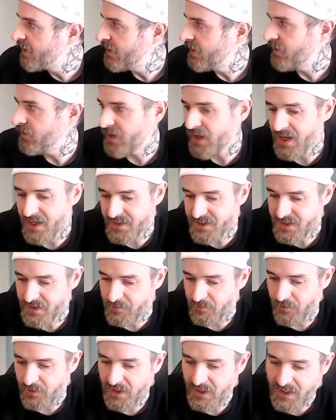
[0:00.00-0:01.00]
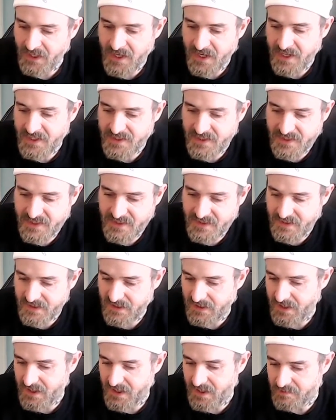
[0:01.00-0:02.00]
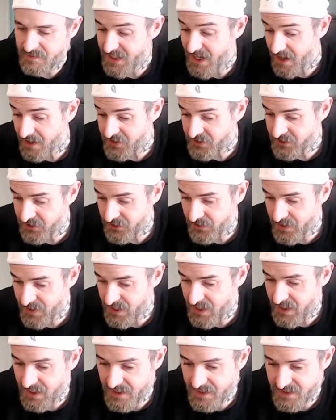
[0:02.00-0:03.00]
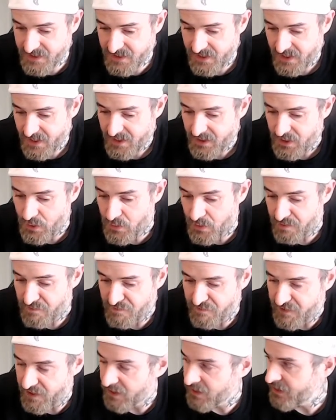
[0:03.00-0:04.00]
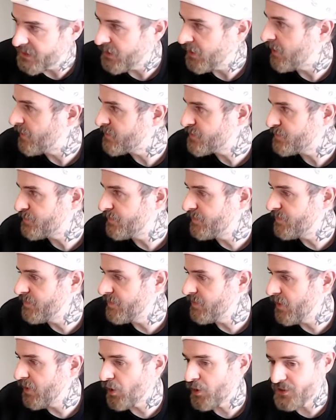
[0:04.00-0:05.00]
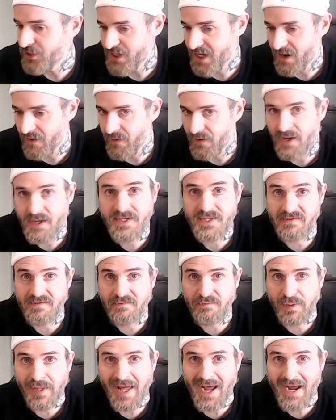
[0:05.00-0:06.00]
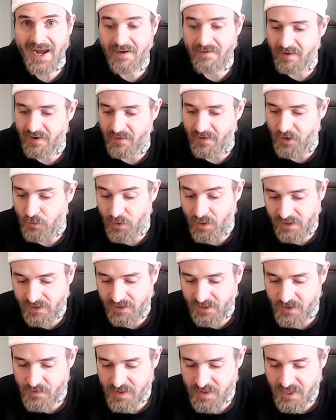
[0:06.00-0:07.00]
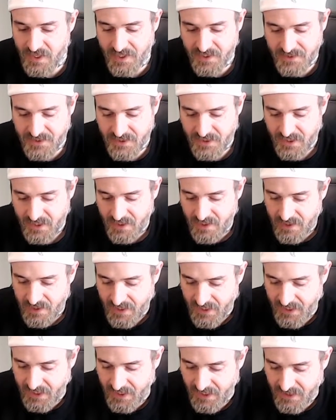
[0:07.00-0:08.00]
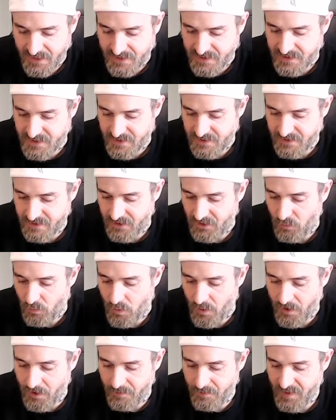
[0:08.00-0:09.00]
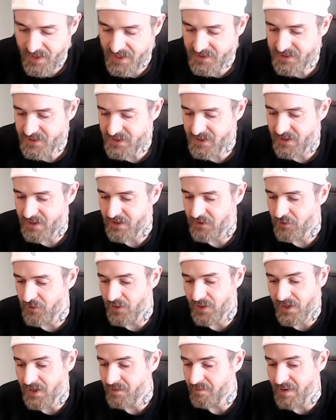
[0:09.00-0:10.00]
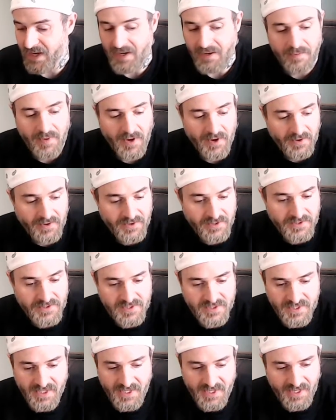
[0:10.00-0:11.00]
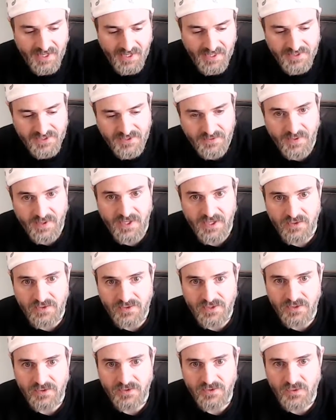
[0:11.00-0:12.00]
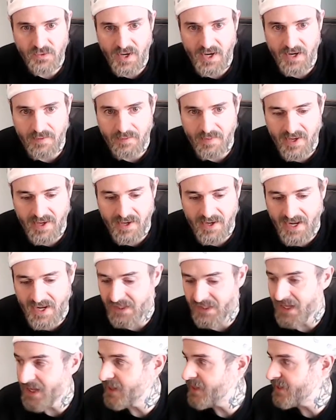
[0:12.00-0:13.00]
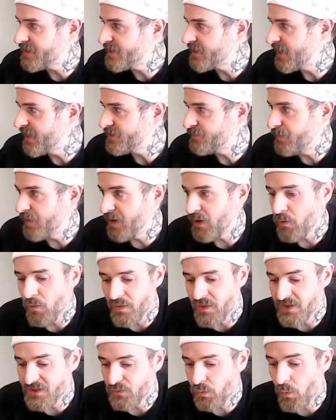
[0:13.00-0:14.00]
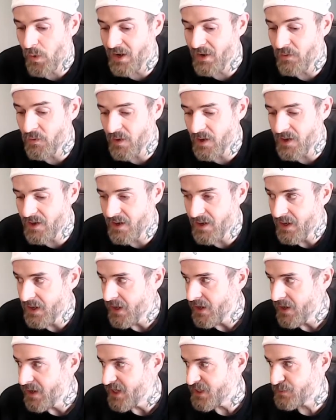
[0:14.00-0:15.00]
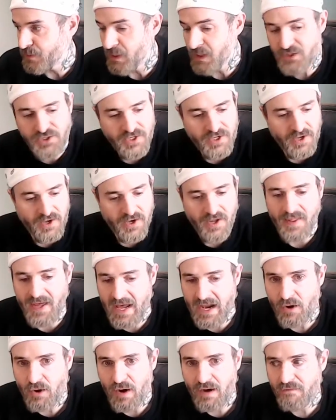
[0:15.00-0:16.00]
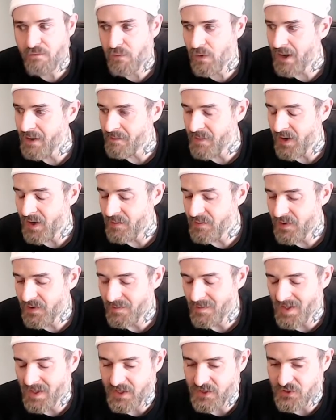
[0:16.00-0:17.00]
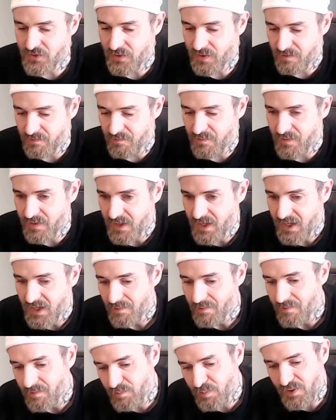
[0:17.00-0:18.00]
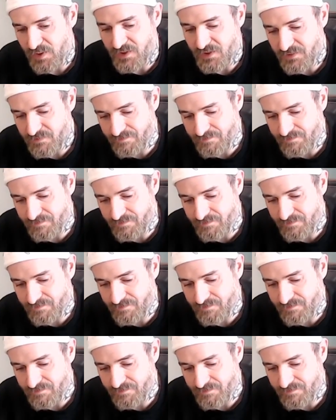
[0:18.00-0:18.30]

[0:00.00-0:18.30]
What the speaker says: you can get some really nice texture with these. You can fill in large areas of black very quickly with these, and they're water-based acrylic paint markers. And so I use those quite a bit. I like this nice this white one, especially on that off-white paper, because you can put